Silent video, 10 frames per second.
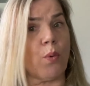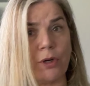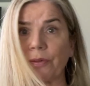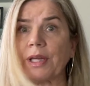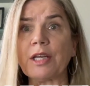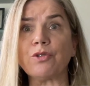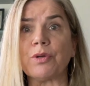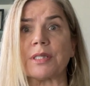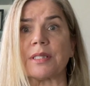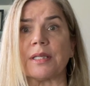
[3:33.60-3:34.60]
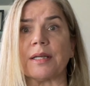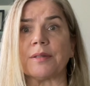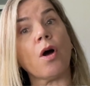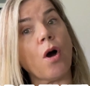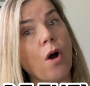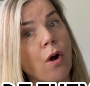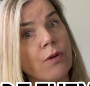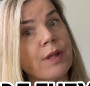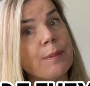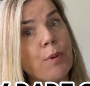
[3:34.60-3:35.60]
What are they interested in? Are
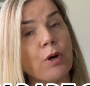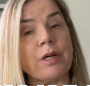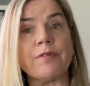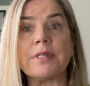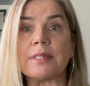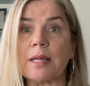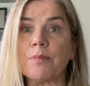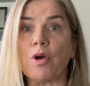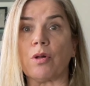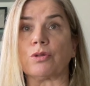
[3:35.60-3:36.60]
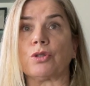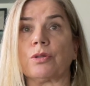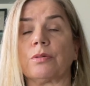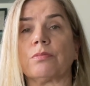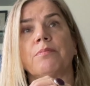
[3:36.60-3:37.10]
they part of a subculture,